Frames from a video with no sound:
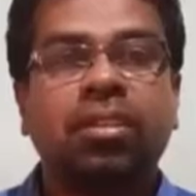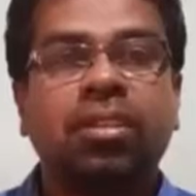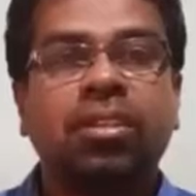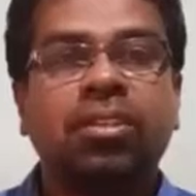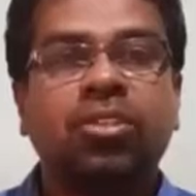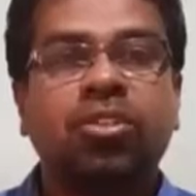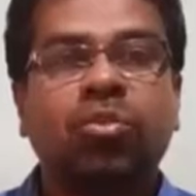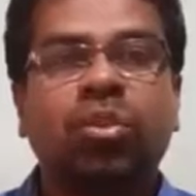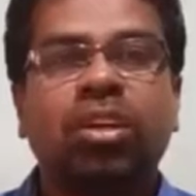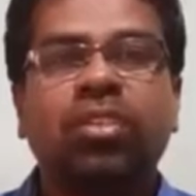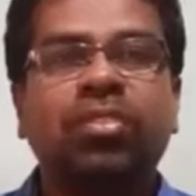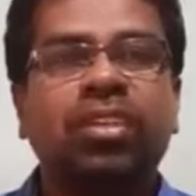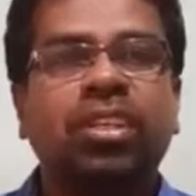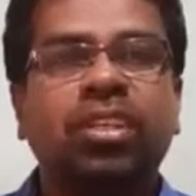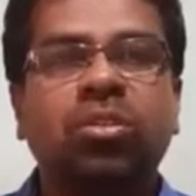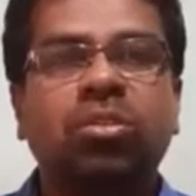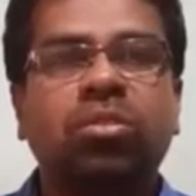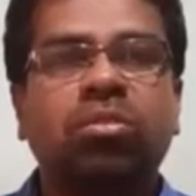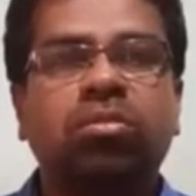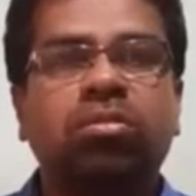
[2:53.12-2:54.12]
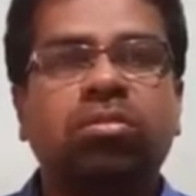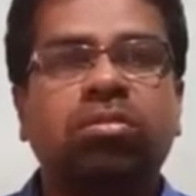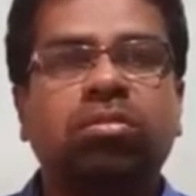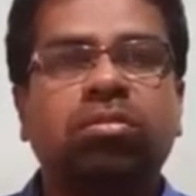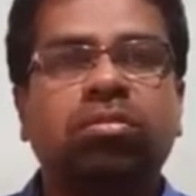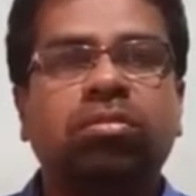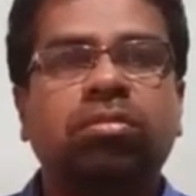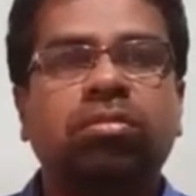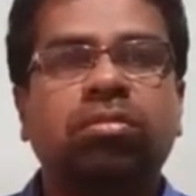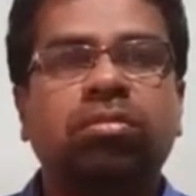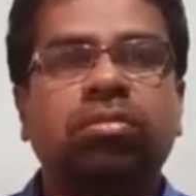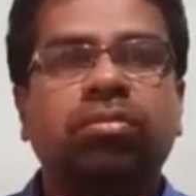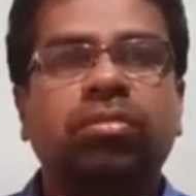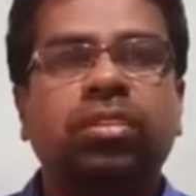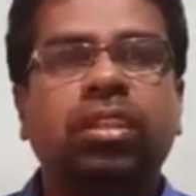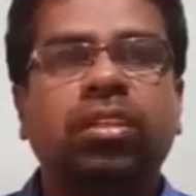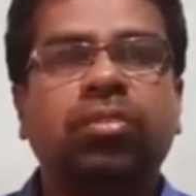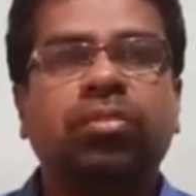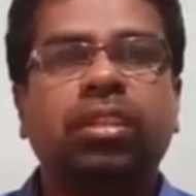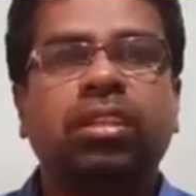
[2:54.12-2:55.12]
So what we do,
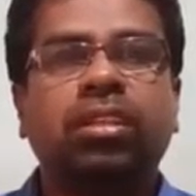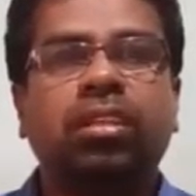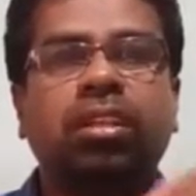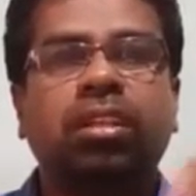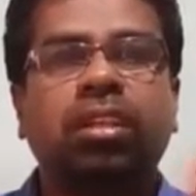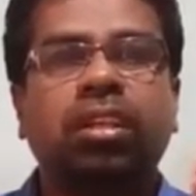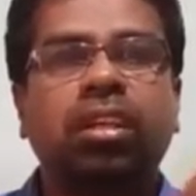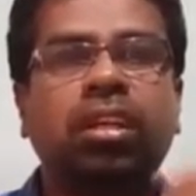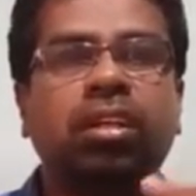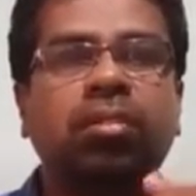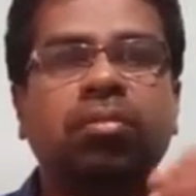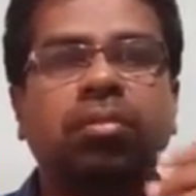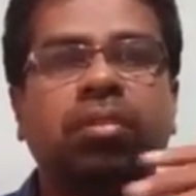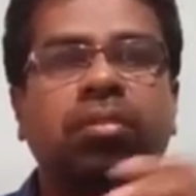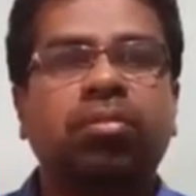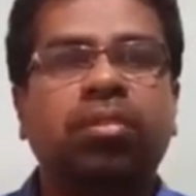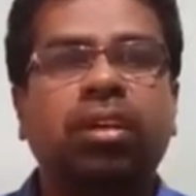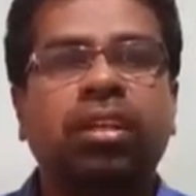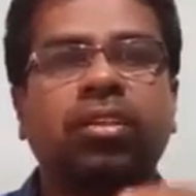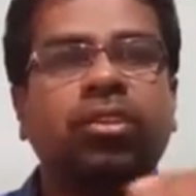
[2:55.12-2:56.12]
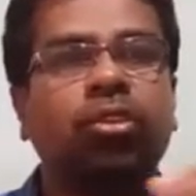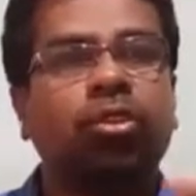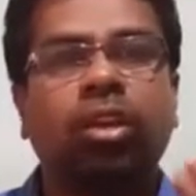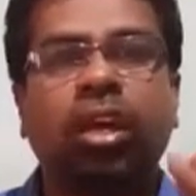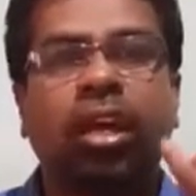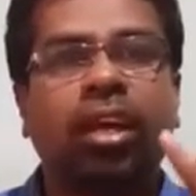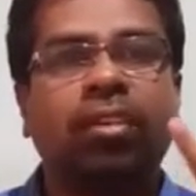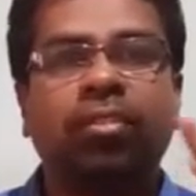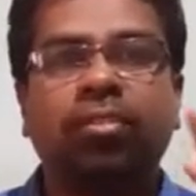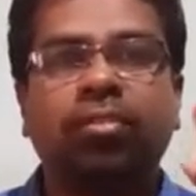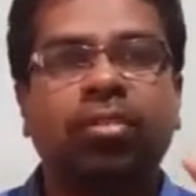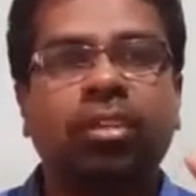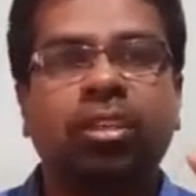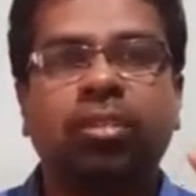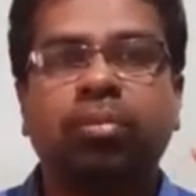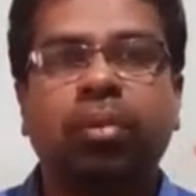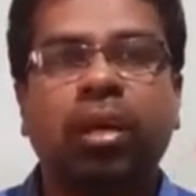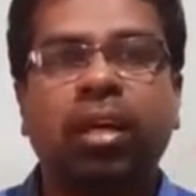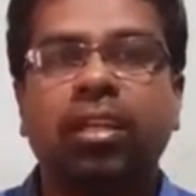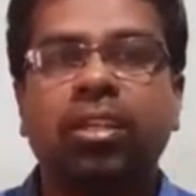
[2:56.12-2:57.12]
we first read what you like. First
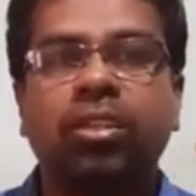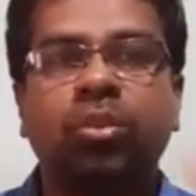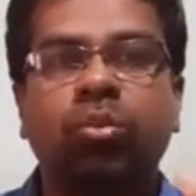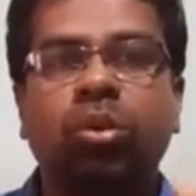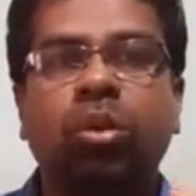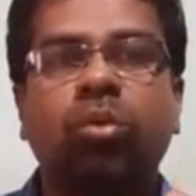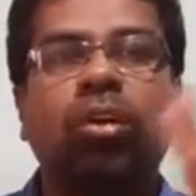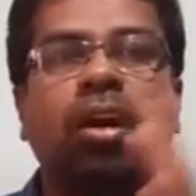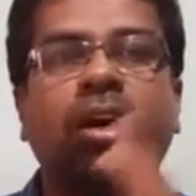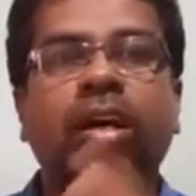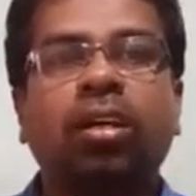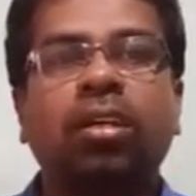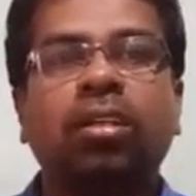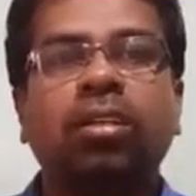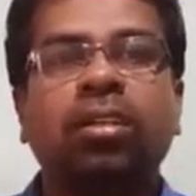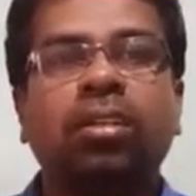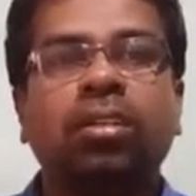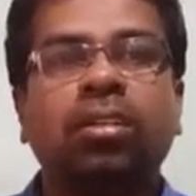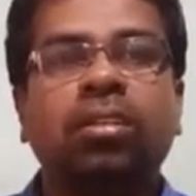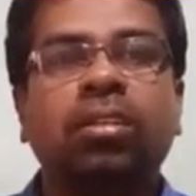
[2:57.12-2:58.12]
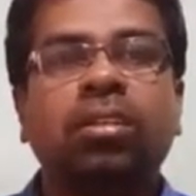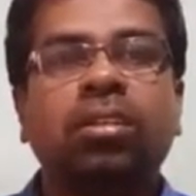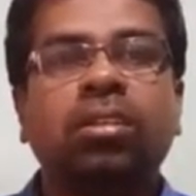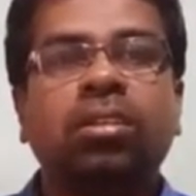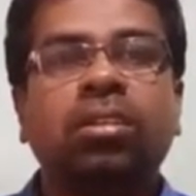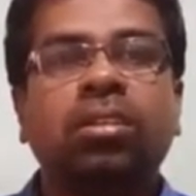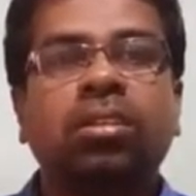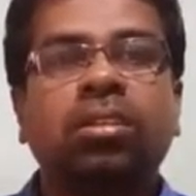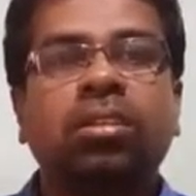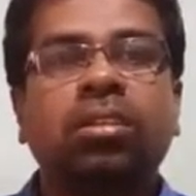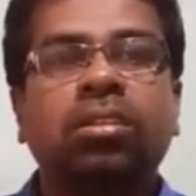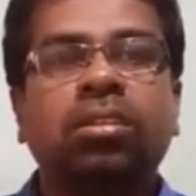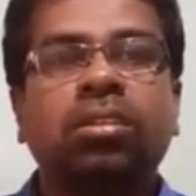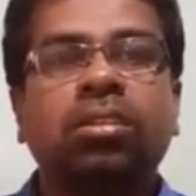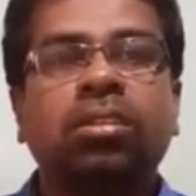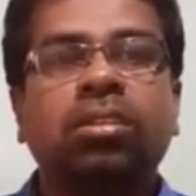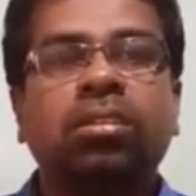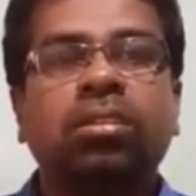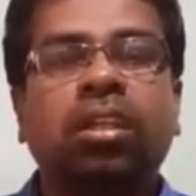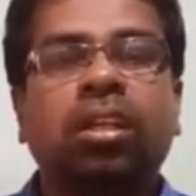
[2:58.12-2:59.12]
point is over.
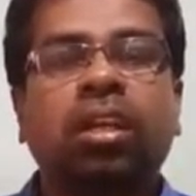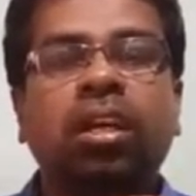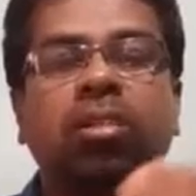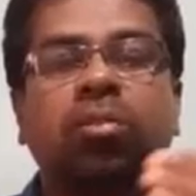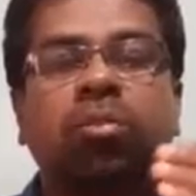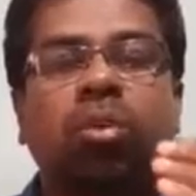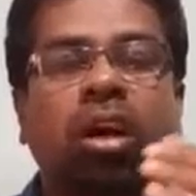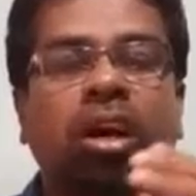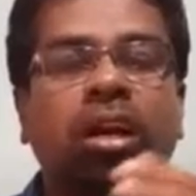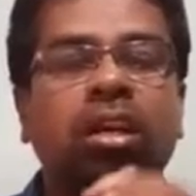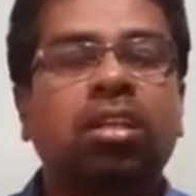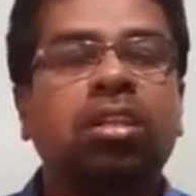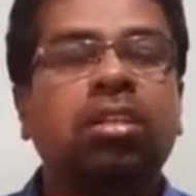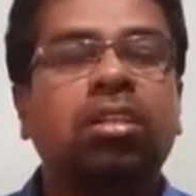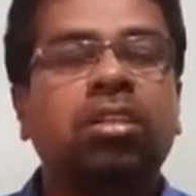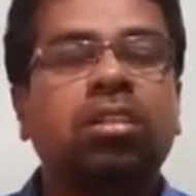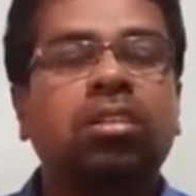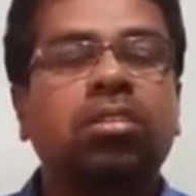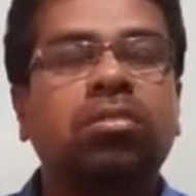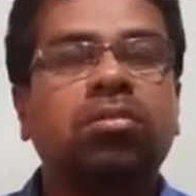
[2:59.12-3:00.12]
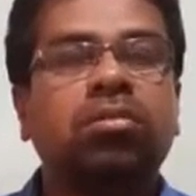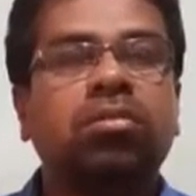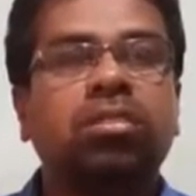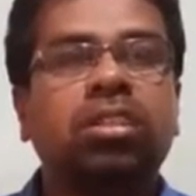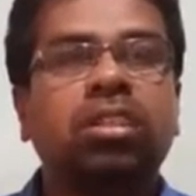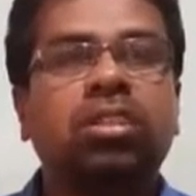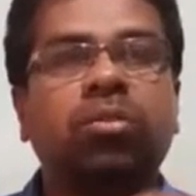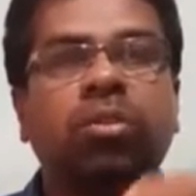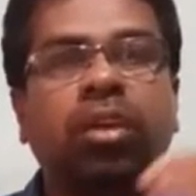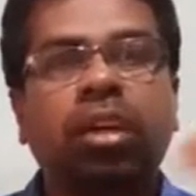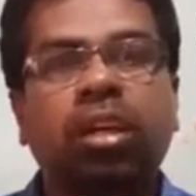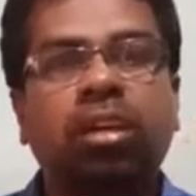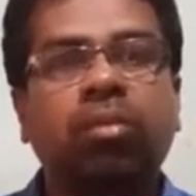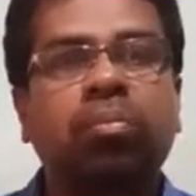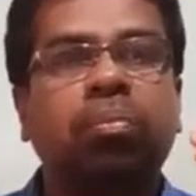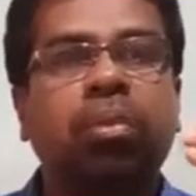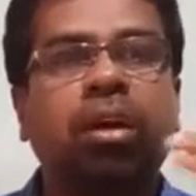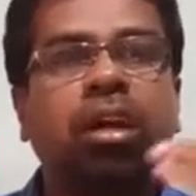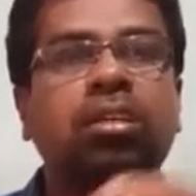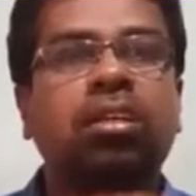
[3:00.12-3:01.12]
Second point, it is very
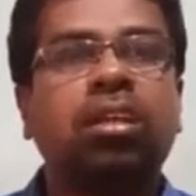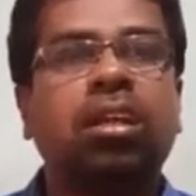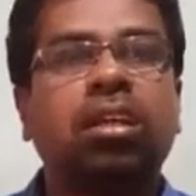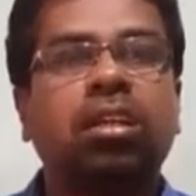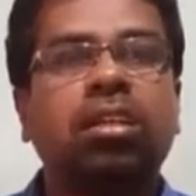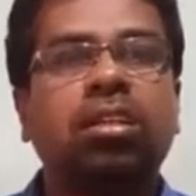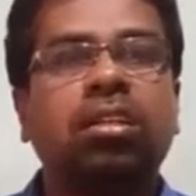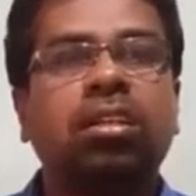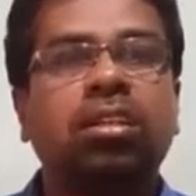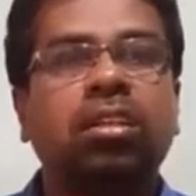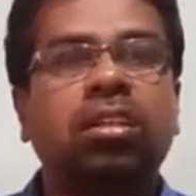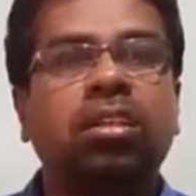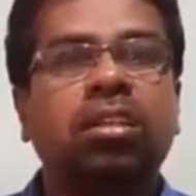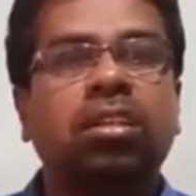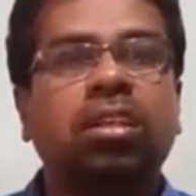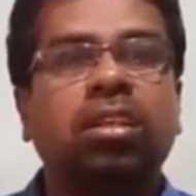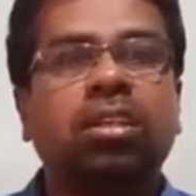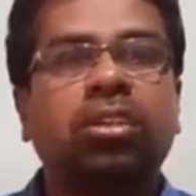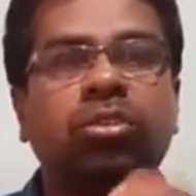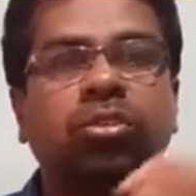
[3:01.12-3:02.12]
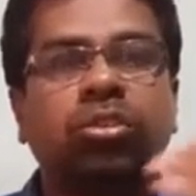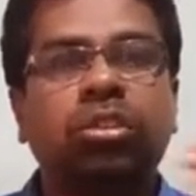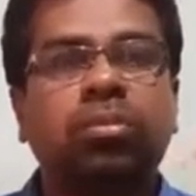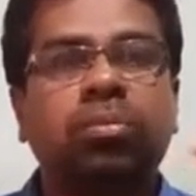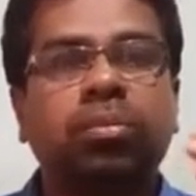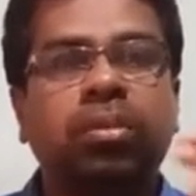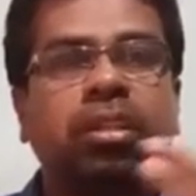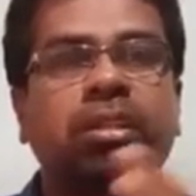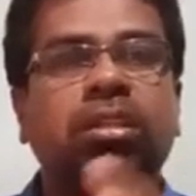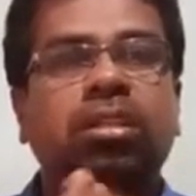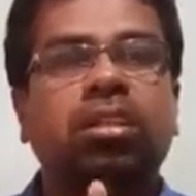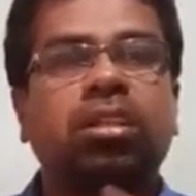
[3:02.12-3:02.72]
important to speak